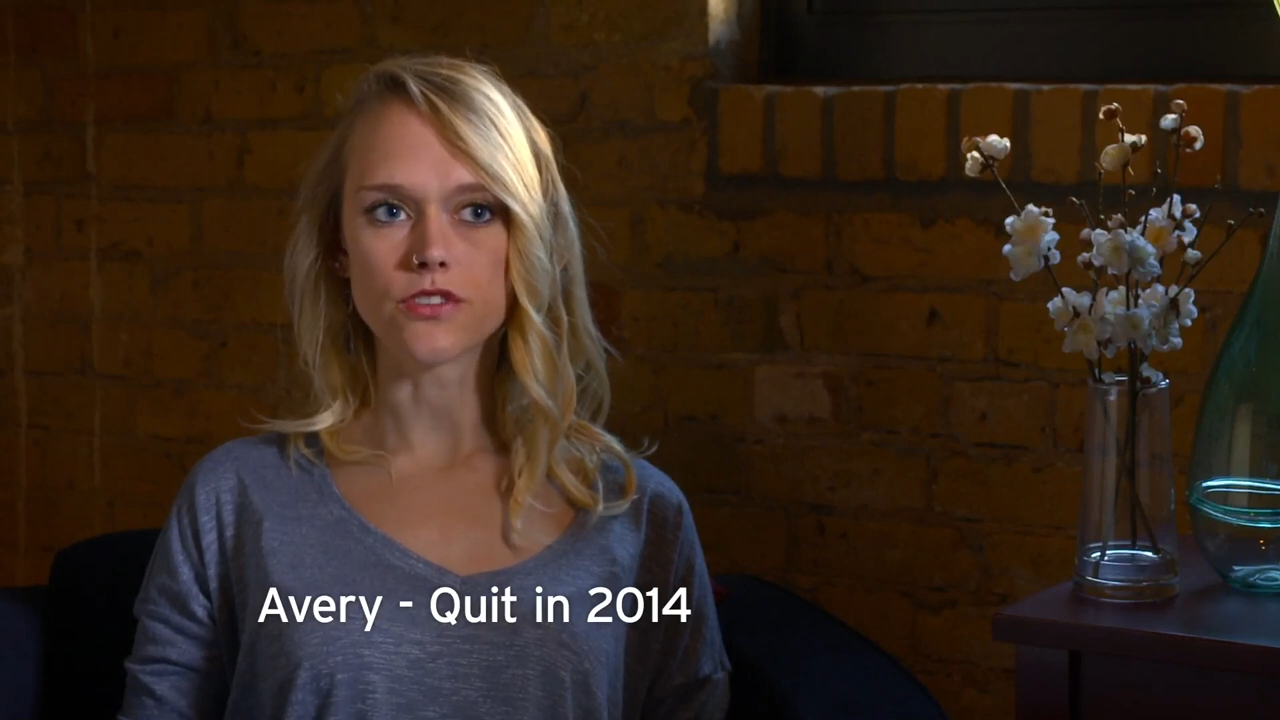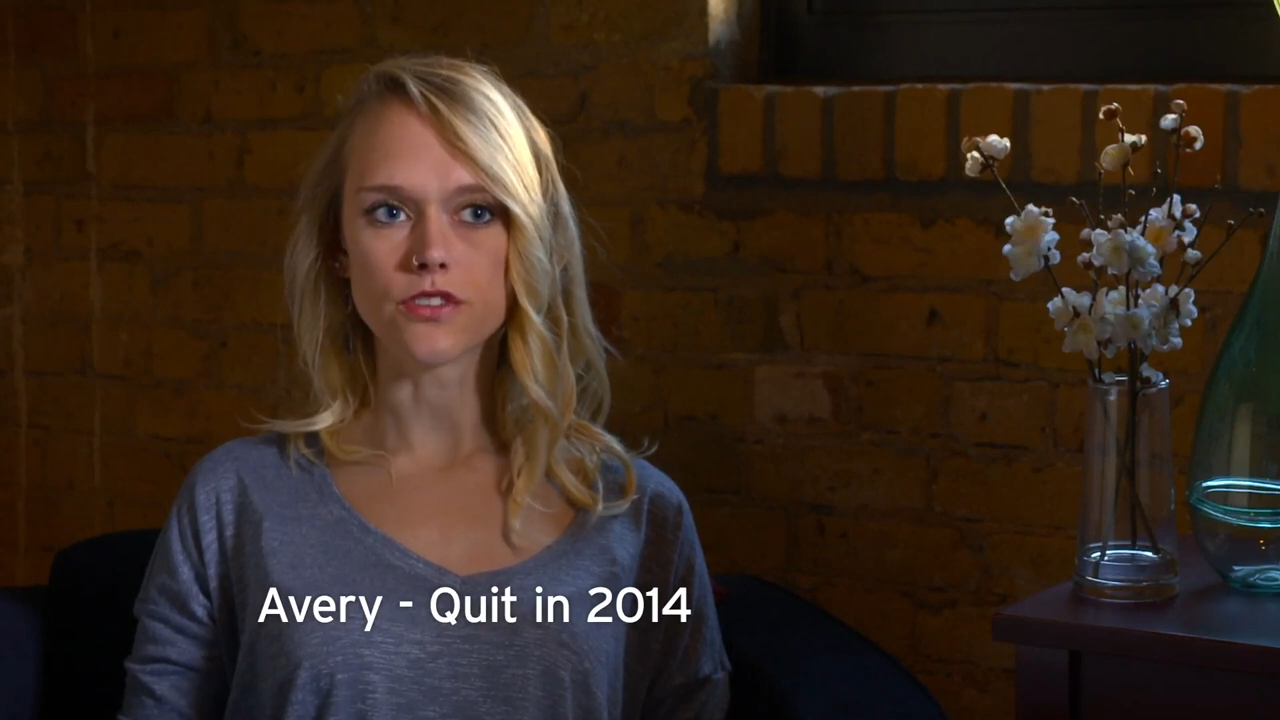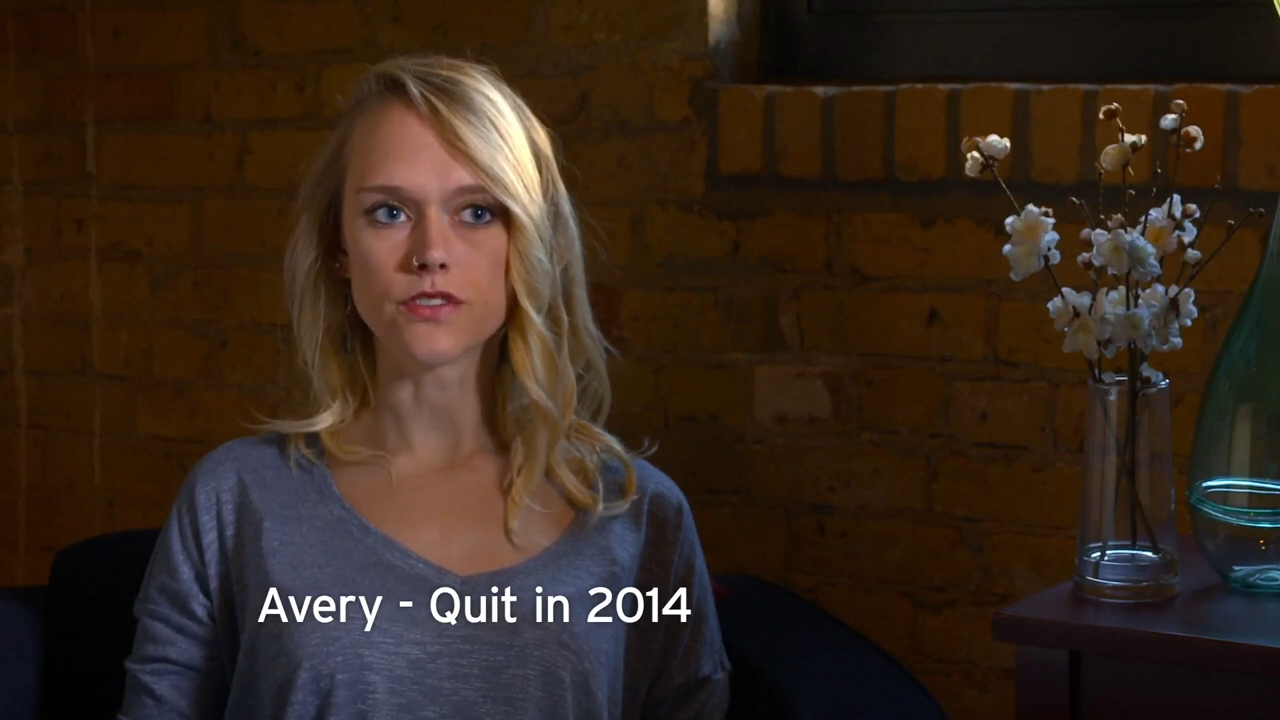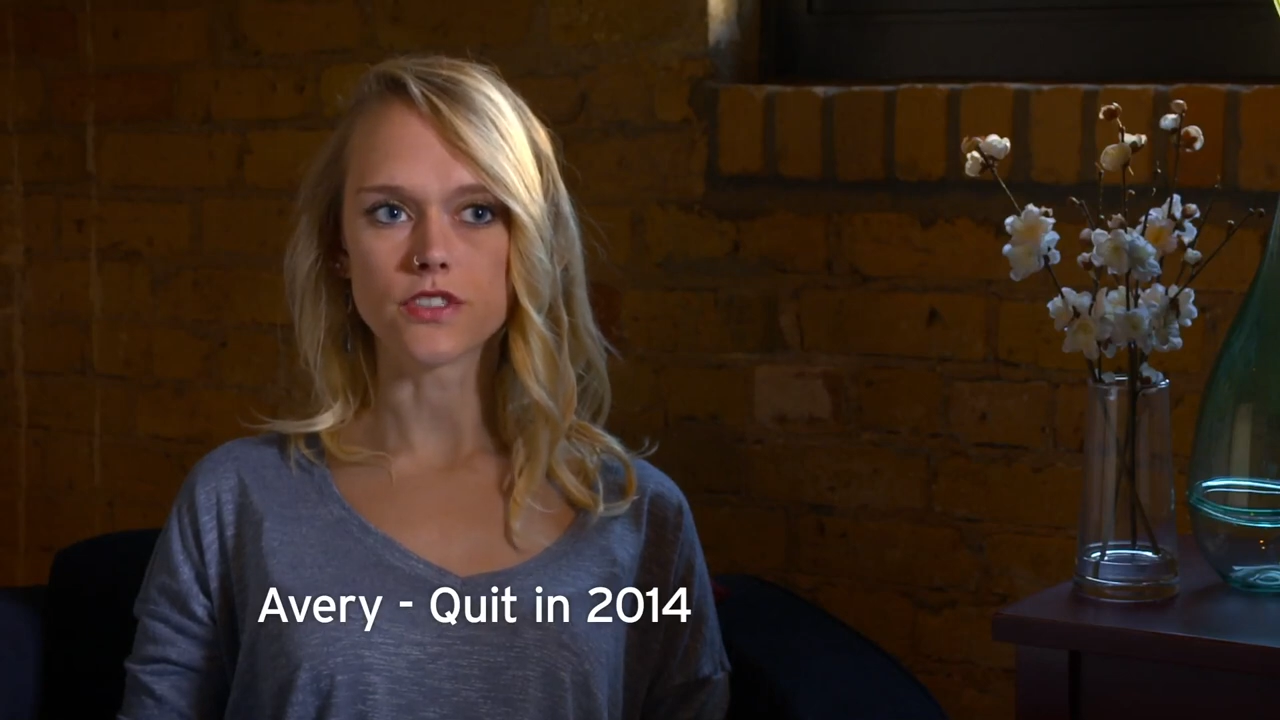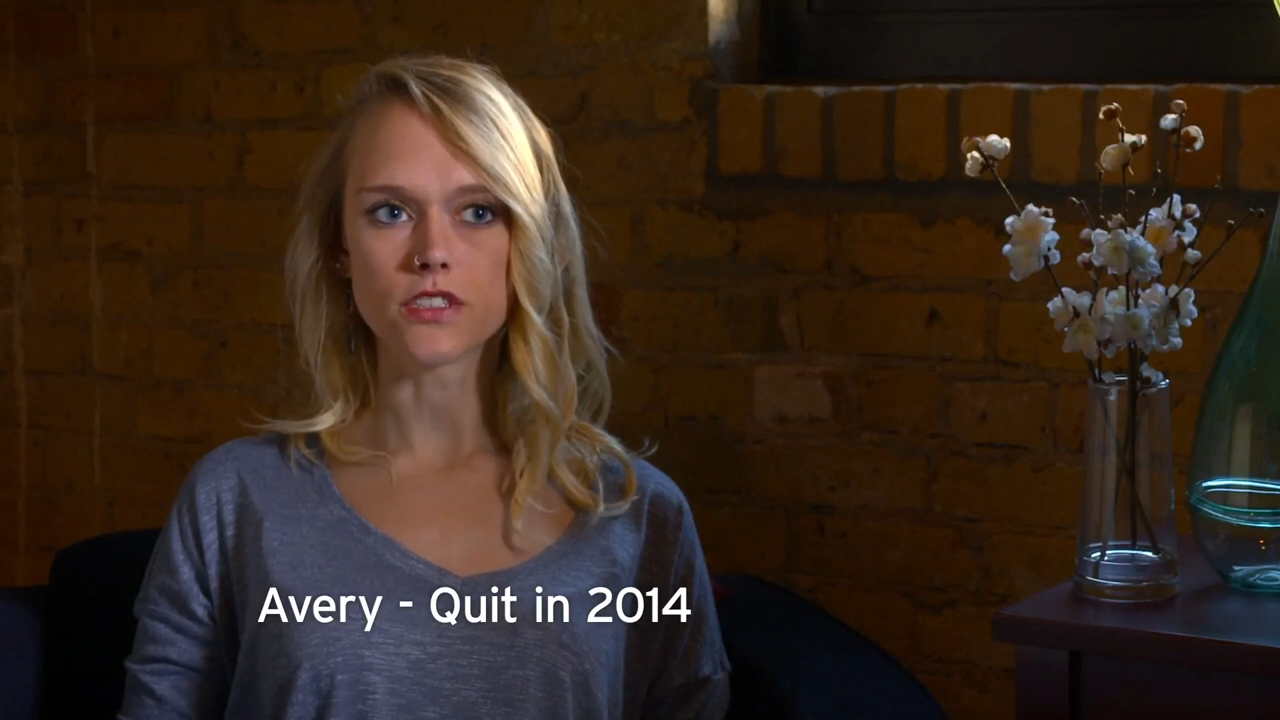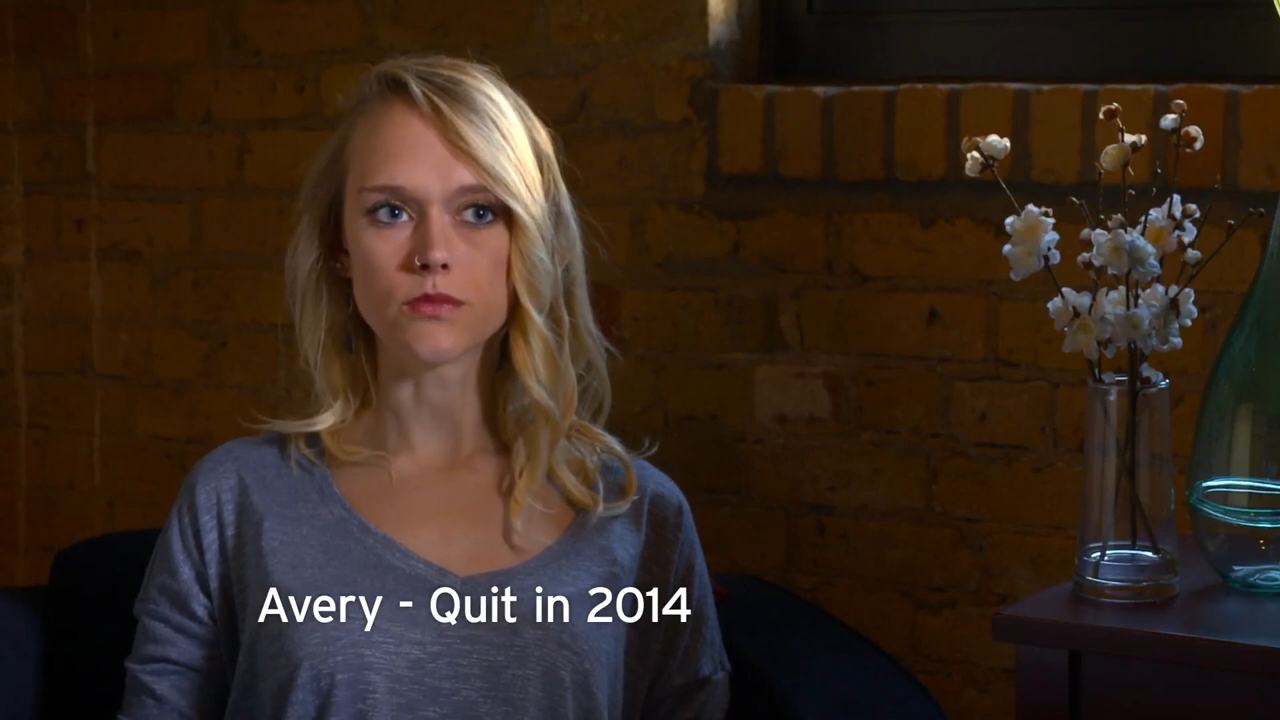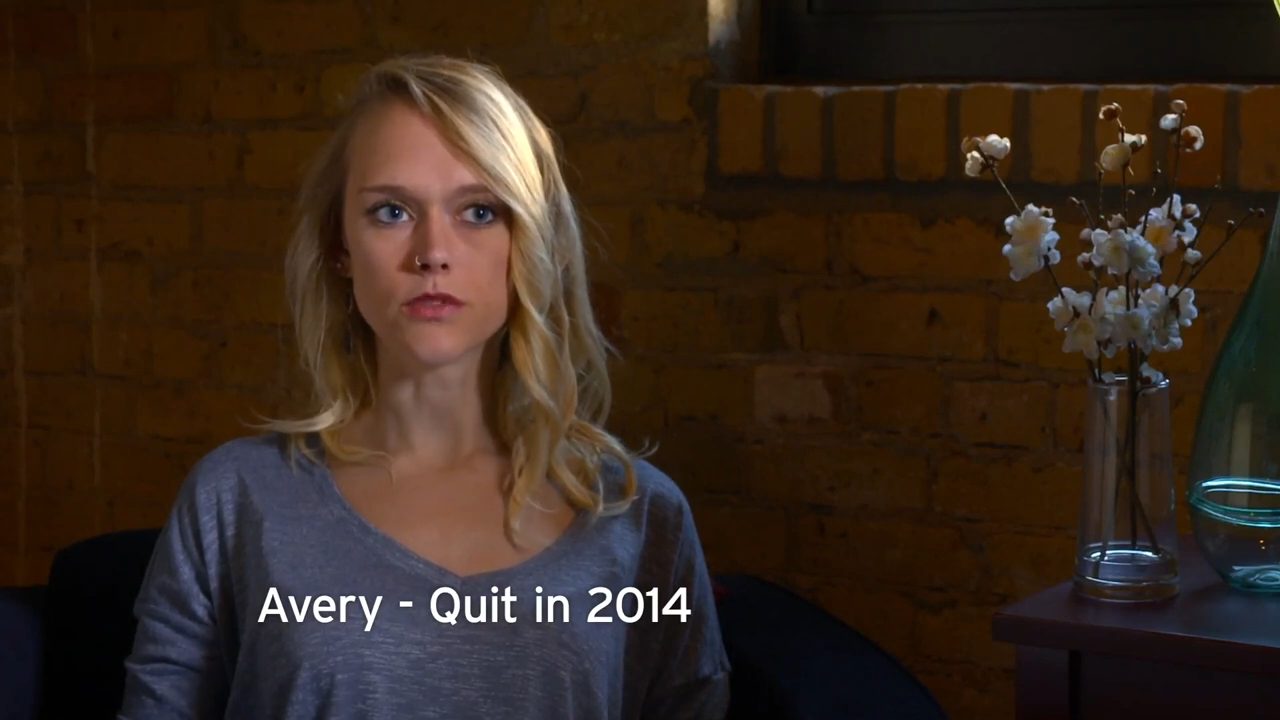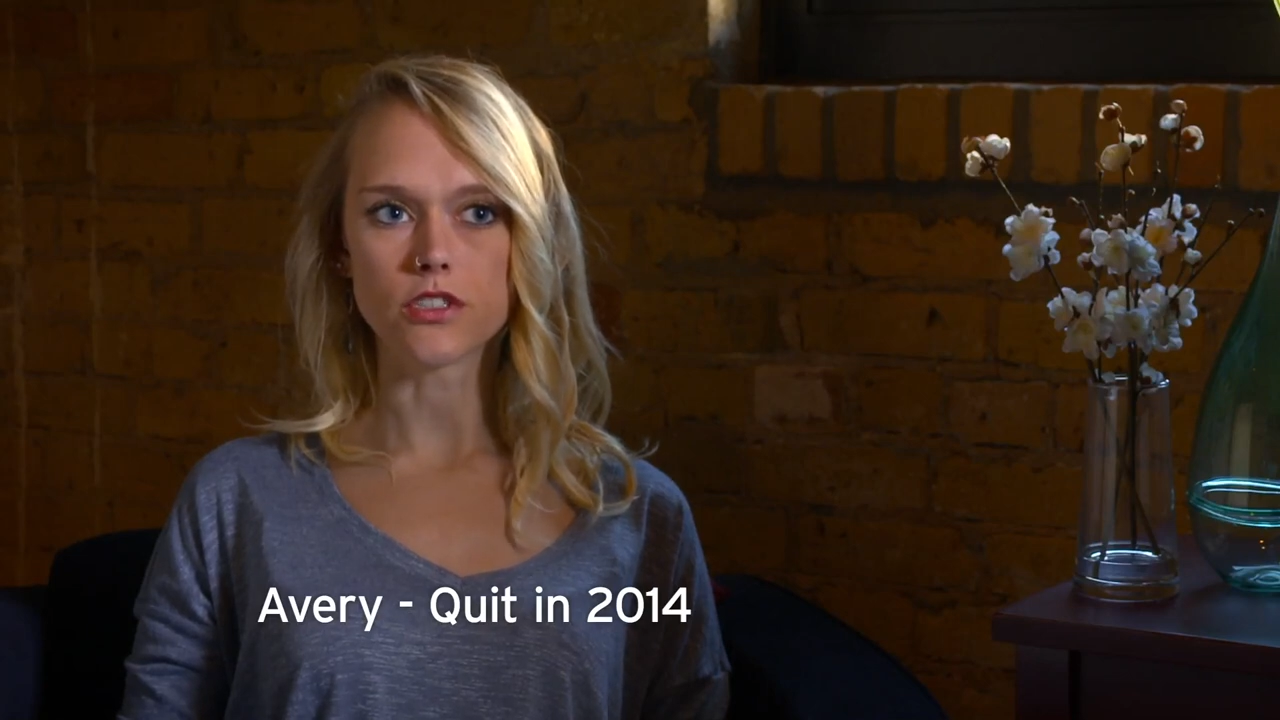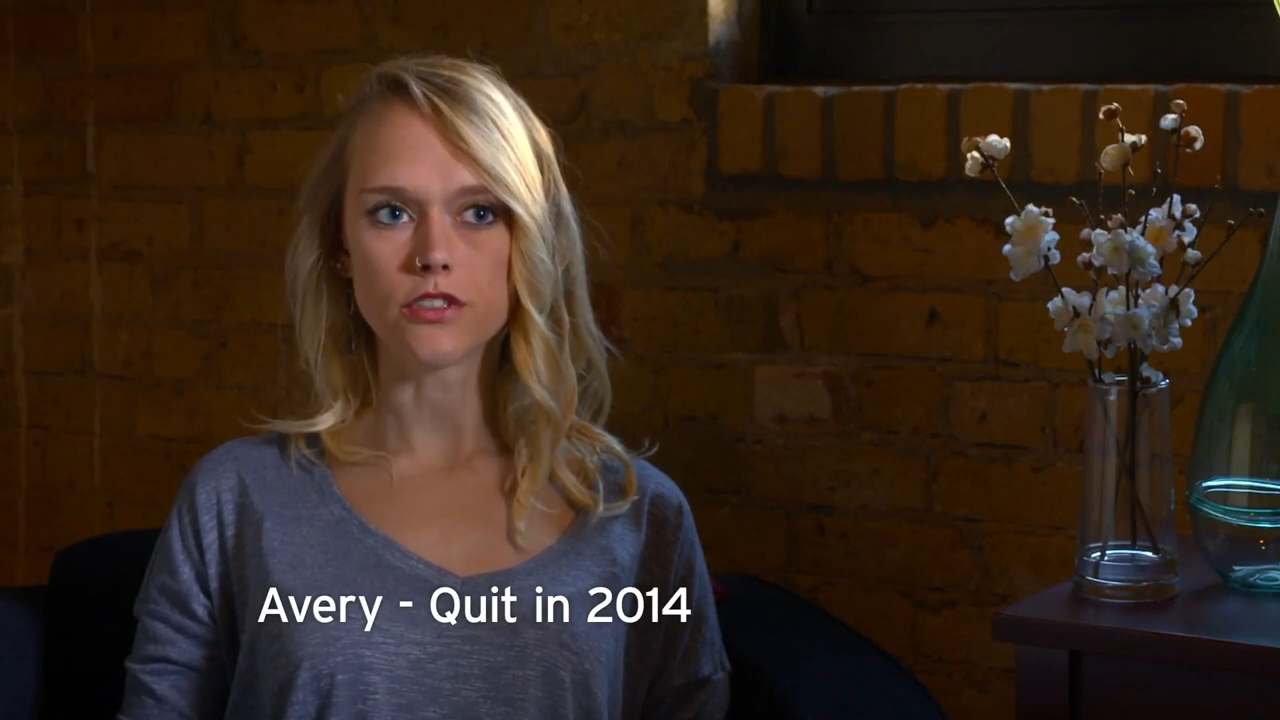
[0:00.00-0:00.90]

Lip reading: services as much